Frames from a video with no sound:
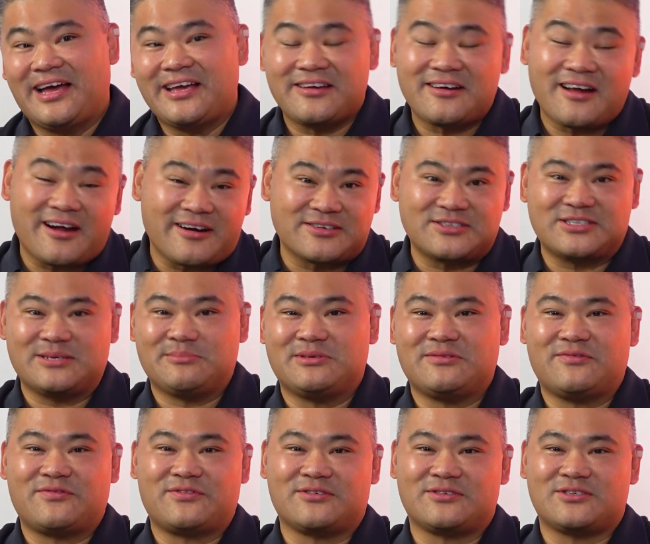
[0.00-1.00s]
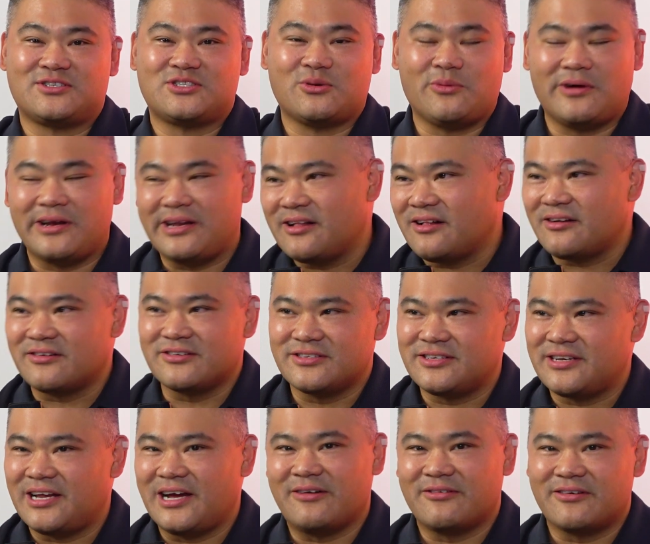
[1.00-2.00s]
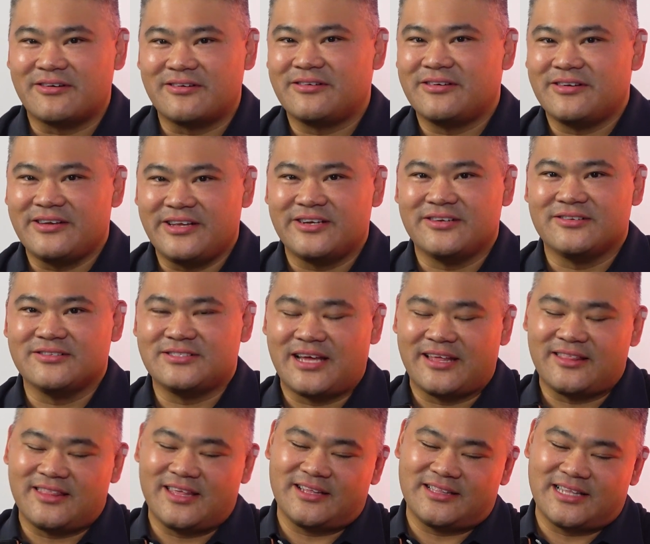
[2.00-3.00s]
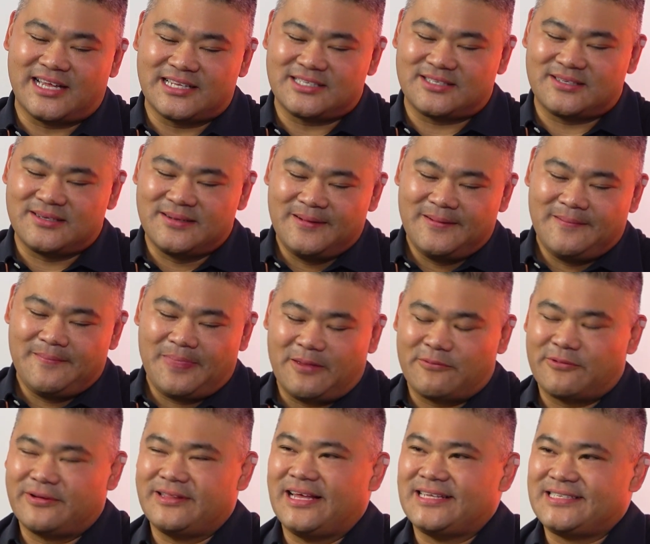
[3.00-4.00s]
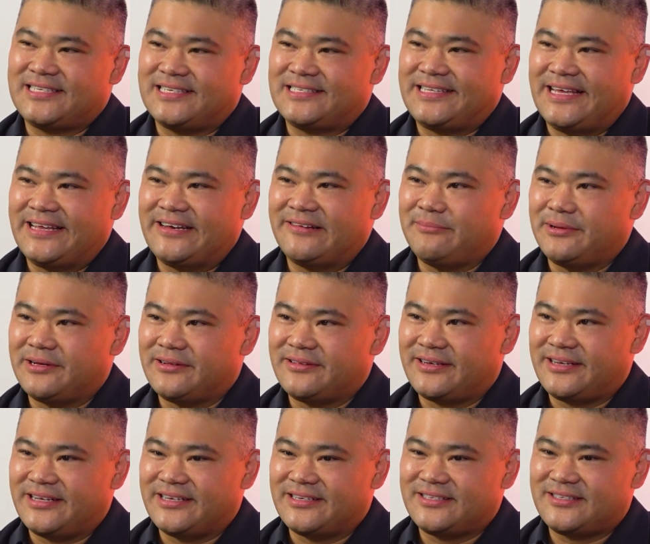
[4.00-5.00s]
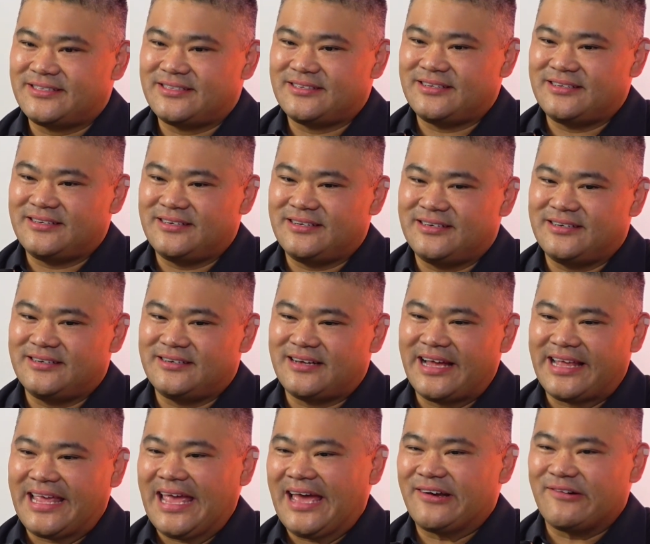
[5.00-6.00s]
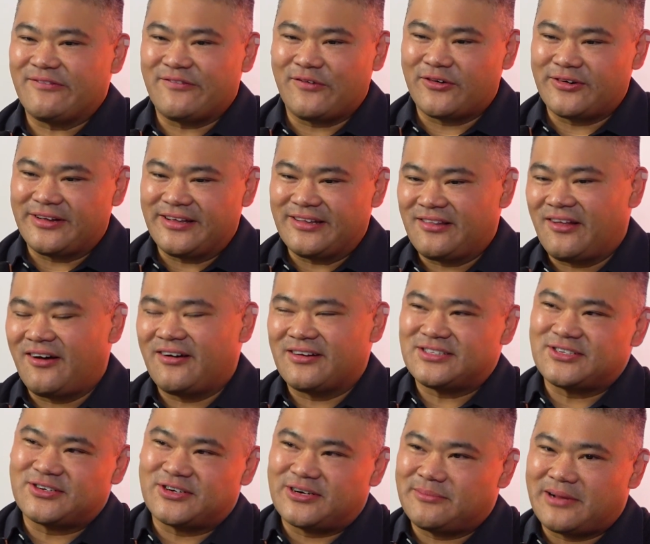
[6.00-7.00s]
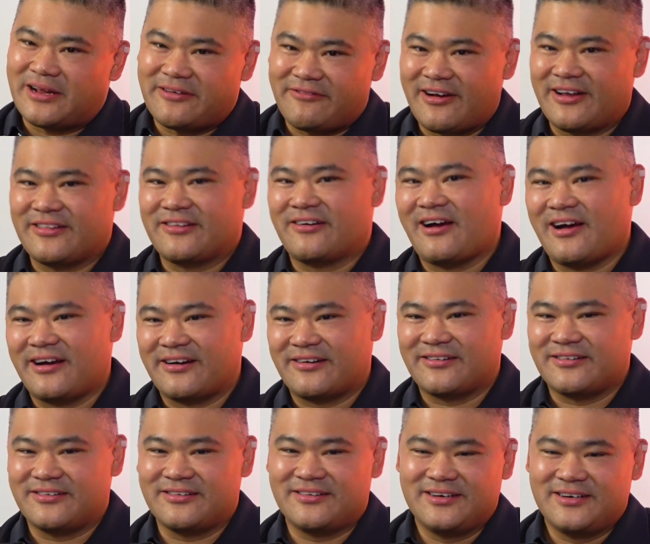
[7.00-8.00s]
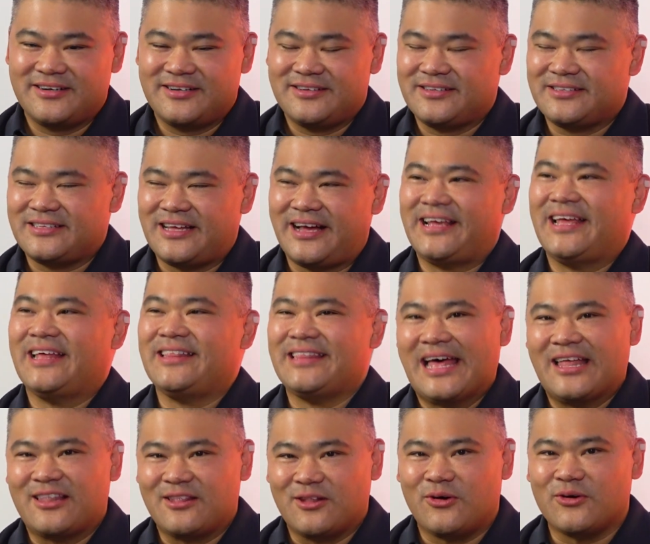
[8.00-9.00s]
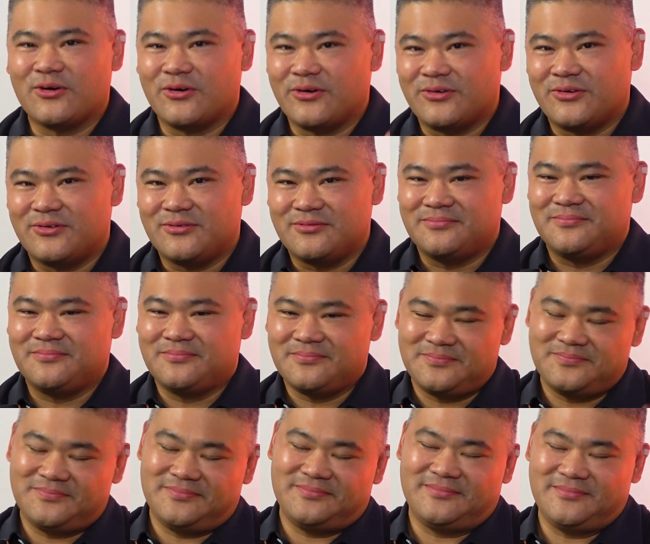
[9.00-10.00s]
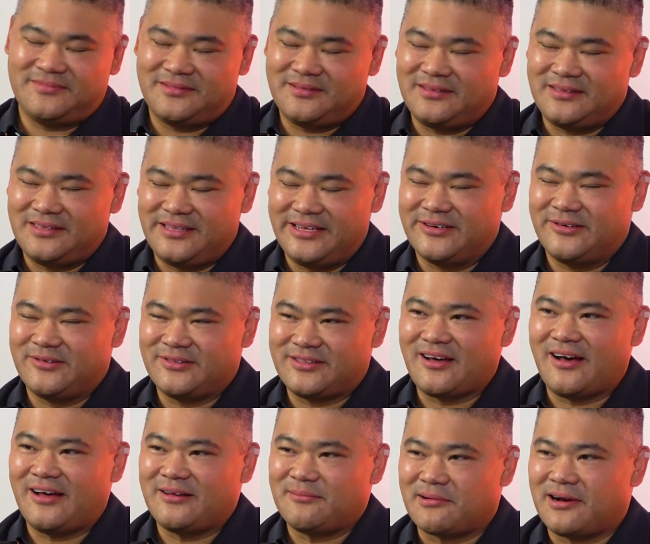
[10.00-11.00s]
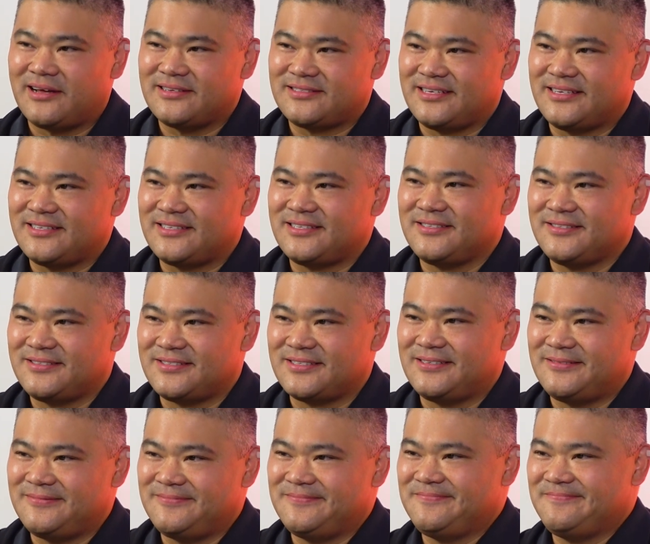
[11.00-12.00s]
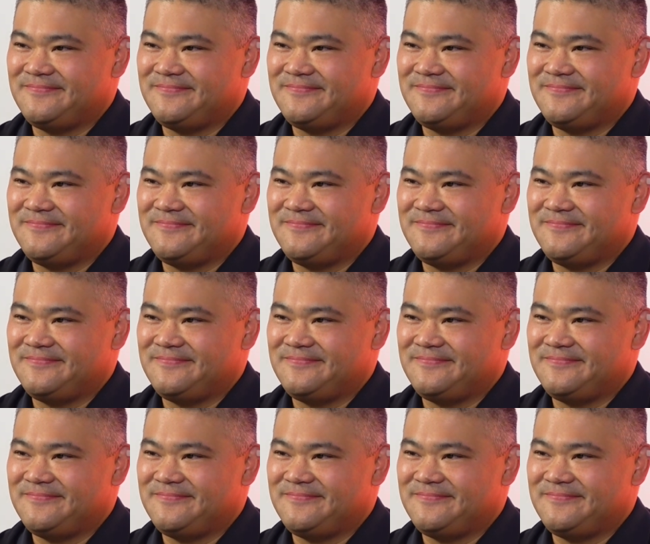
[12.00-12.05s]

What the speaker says: I could hire someone for $20 an hour. So I think that's where that sustainability is. I can't afford it long-term. I'd rather hire, again, that local, thought process. So,